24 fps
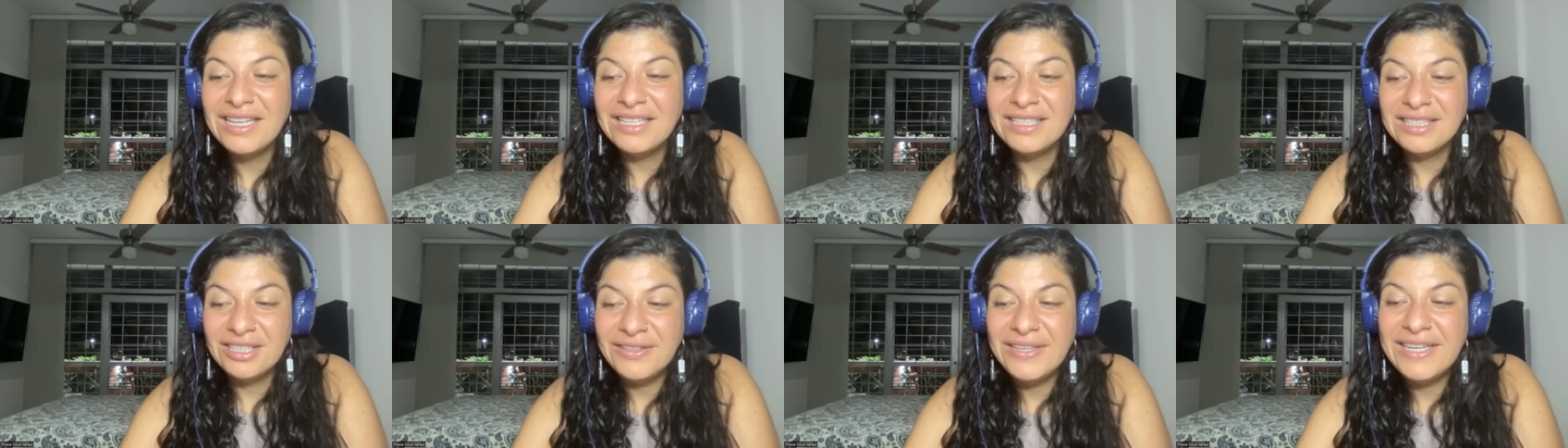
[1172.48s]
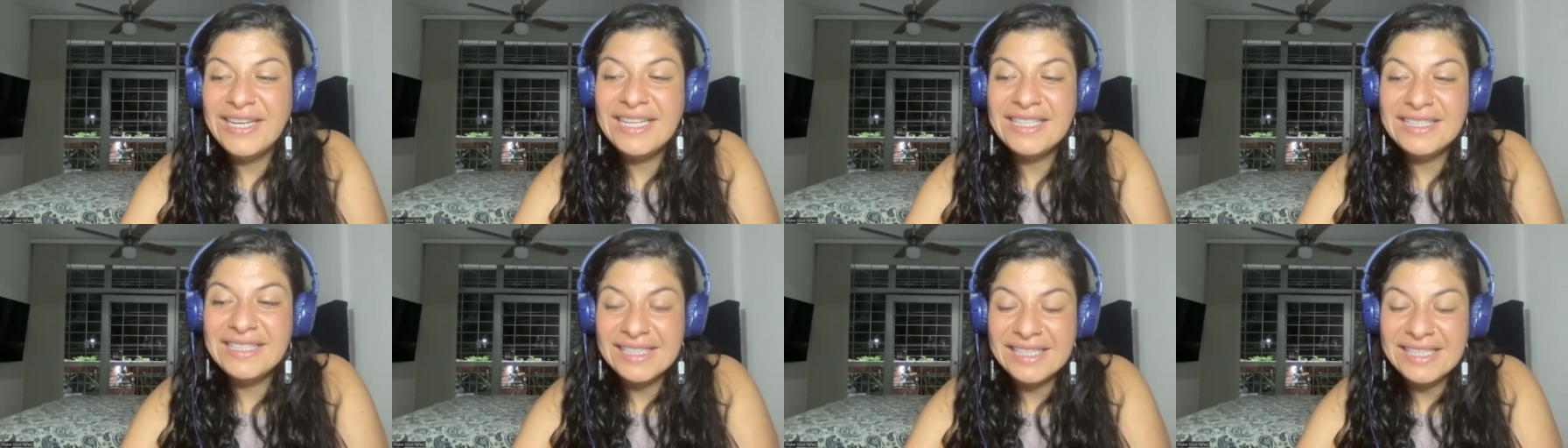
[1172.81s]
So
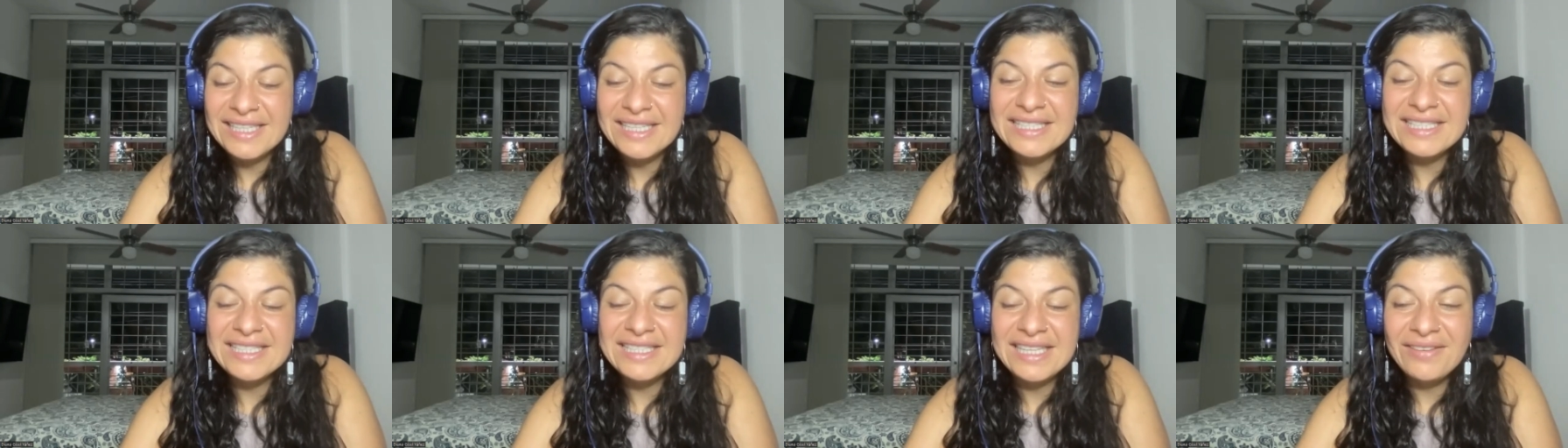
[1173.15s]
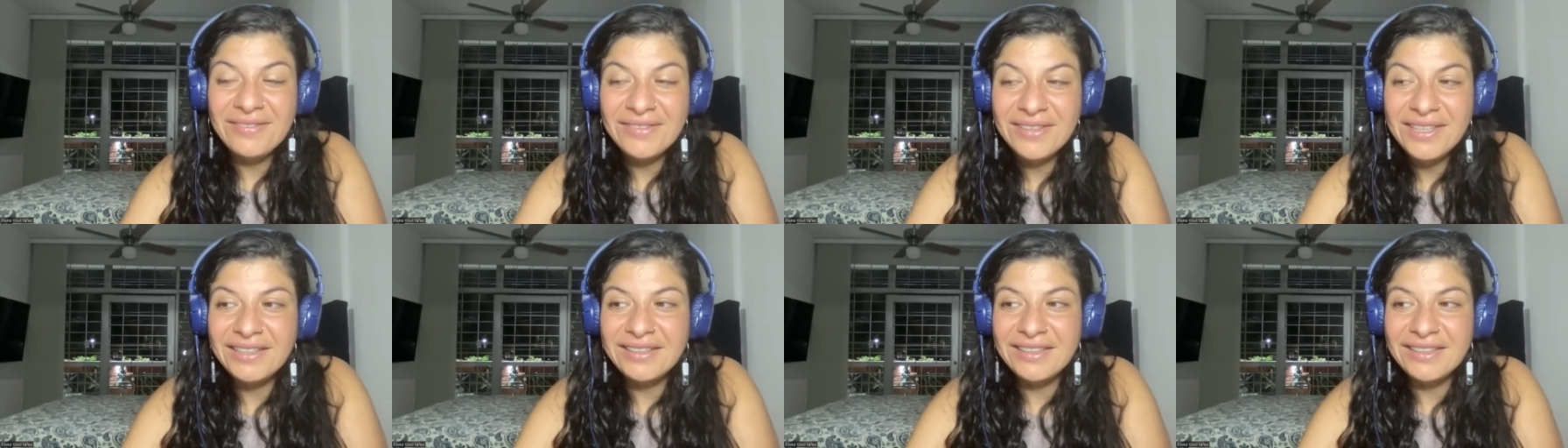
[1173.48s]
and it's
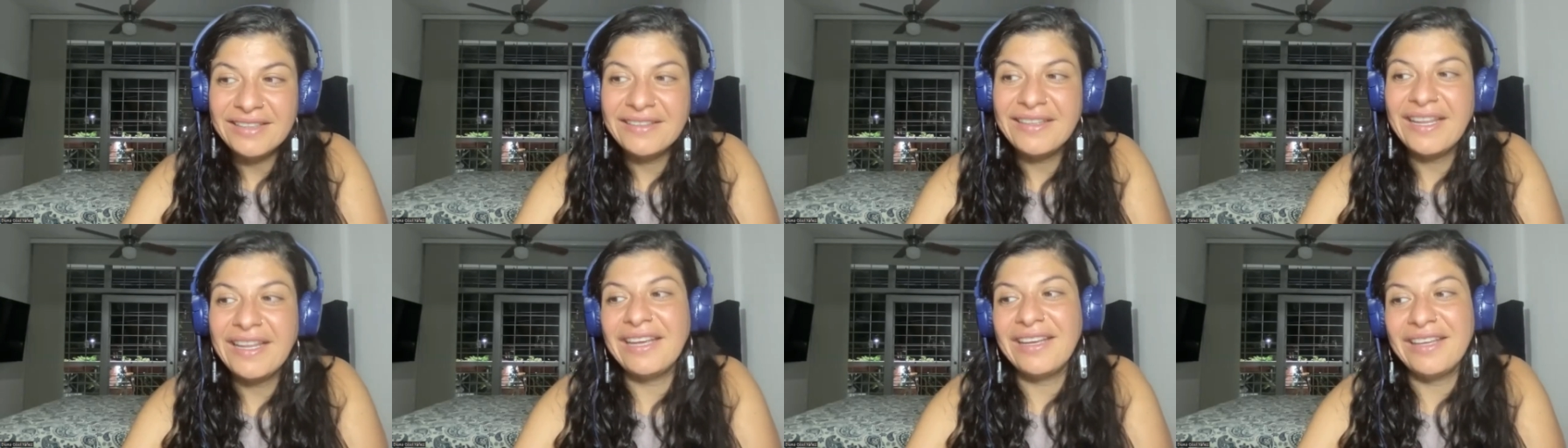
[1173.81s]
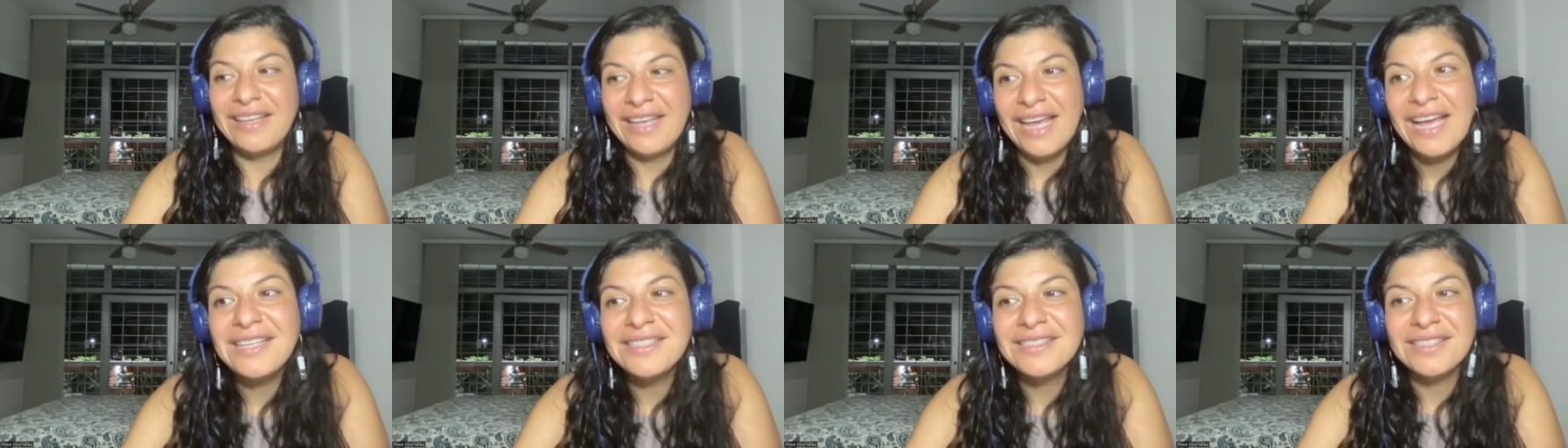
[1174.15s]
definitely like,
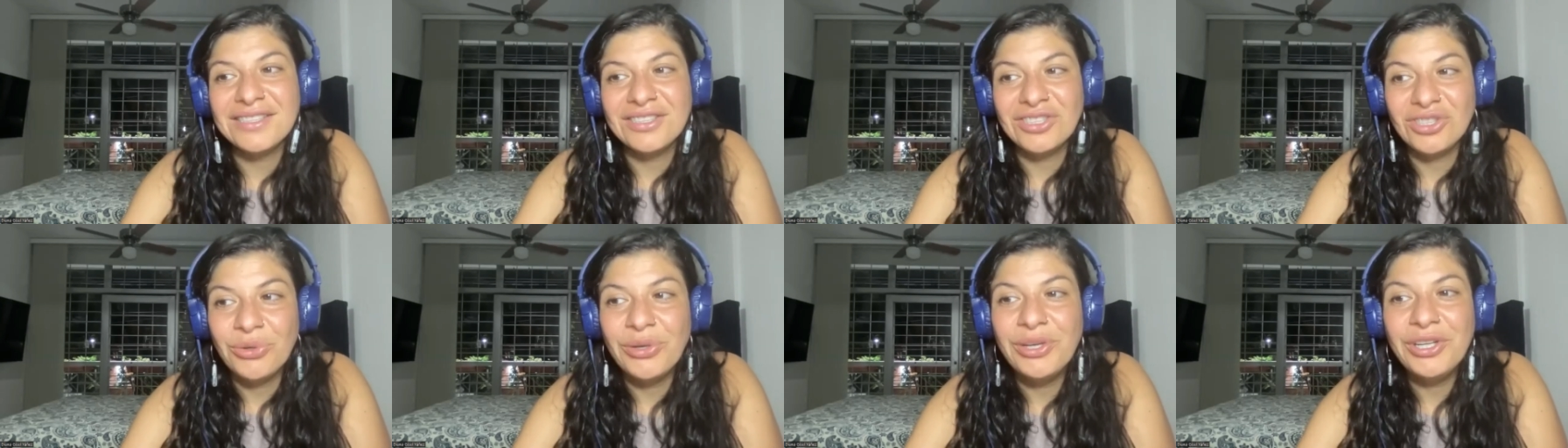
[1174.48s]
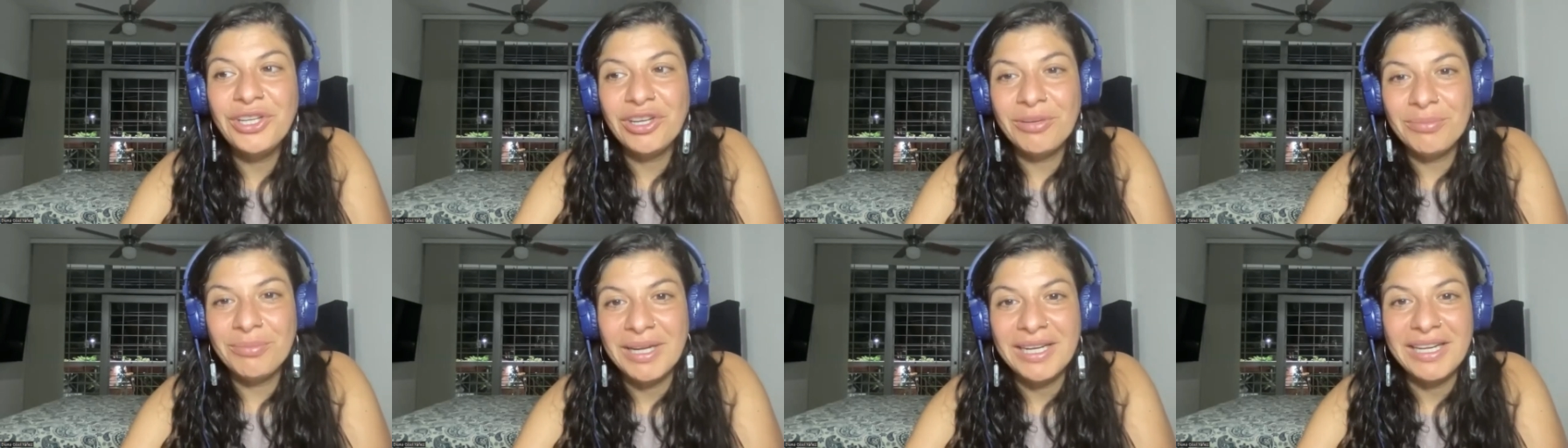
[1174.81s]
yes, enjoying
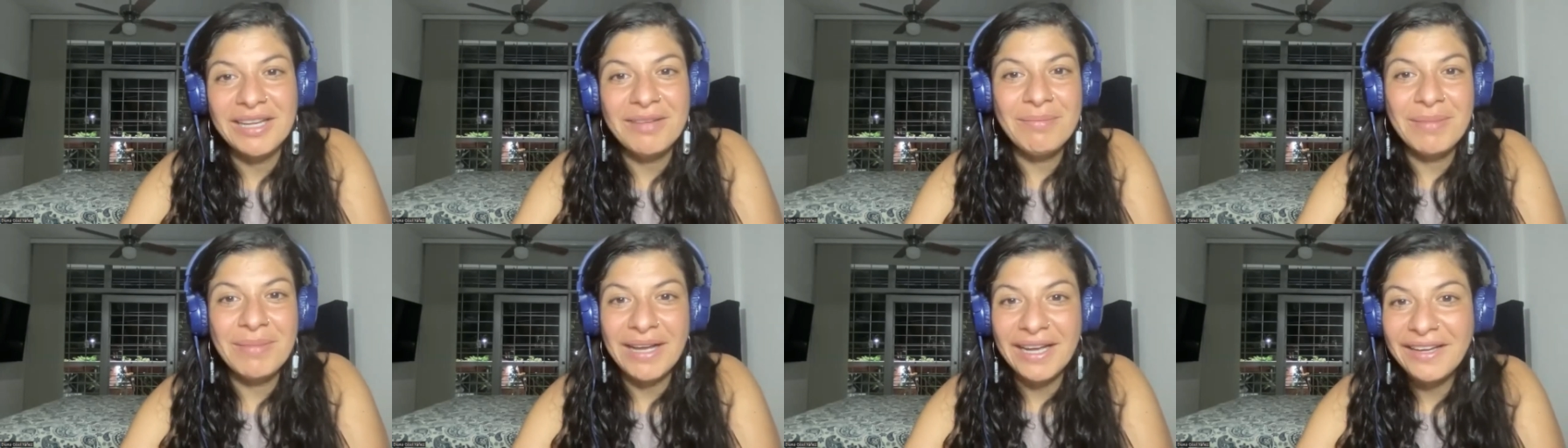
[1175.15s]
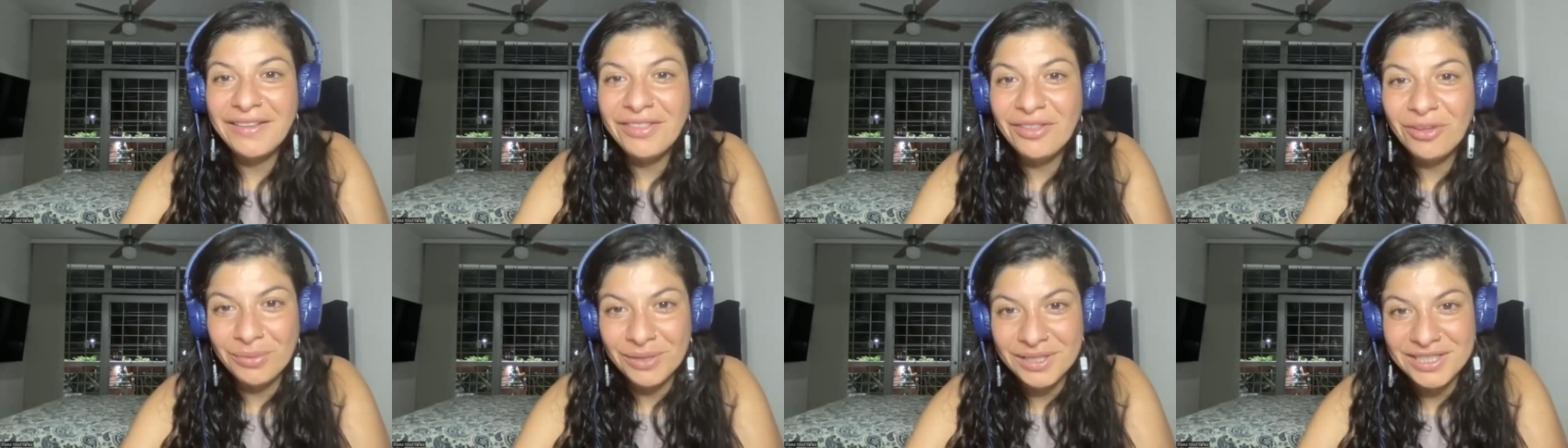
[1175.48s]
your money,
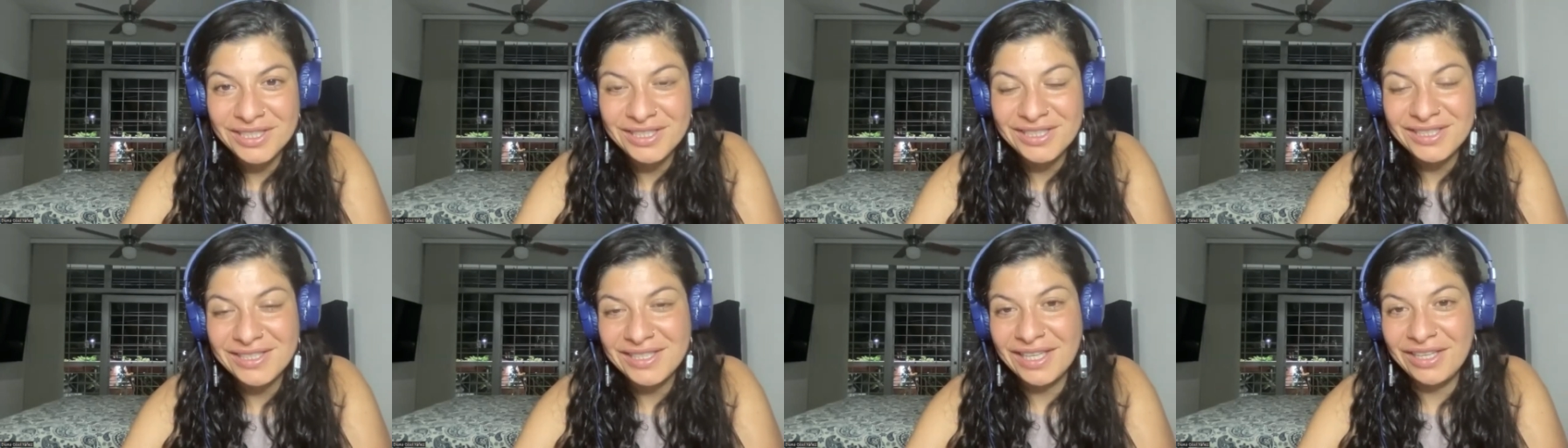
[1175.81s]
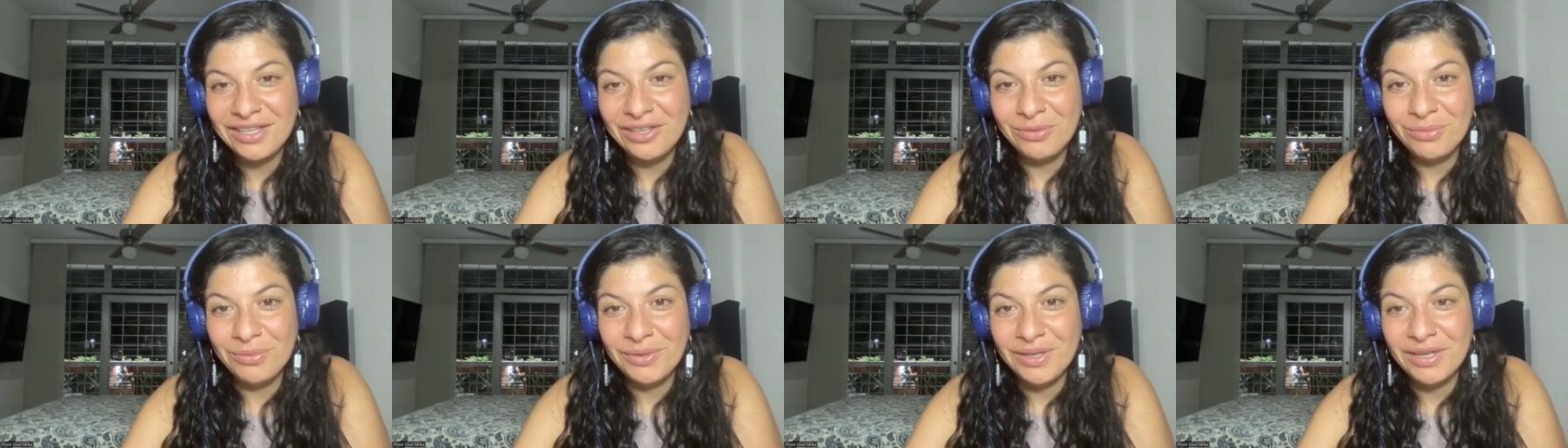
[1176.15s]
buying the widgets that
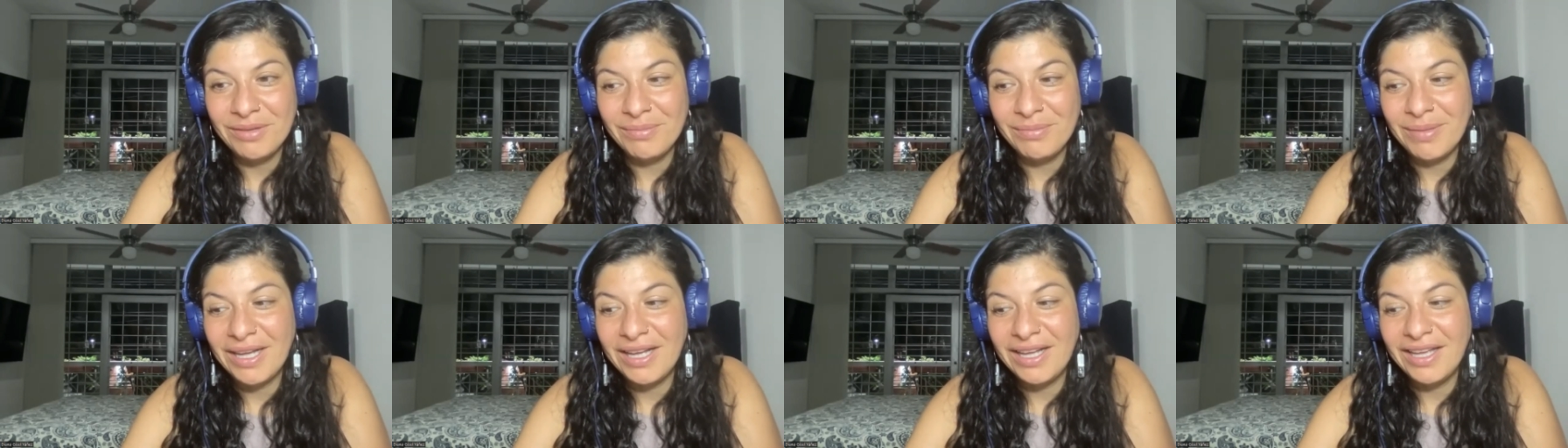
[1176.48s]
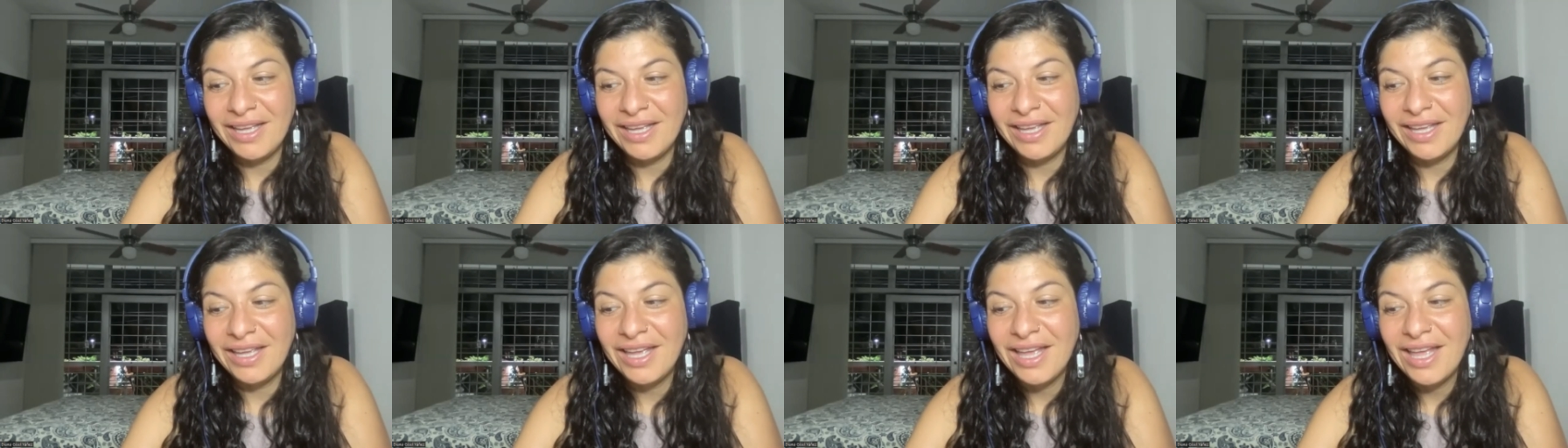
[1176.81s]
you want to
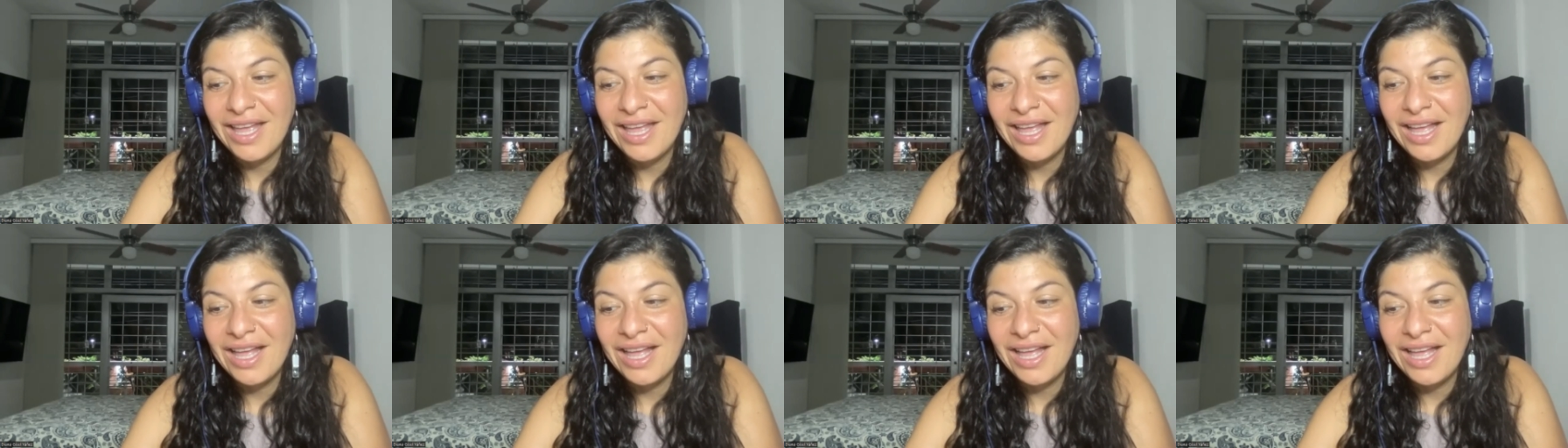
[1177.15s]
buy,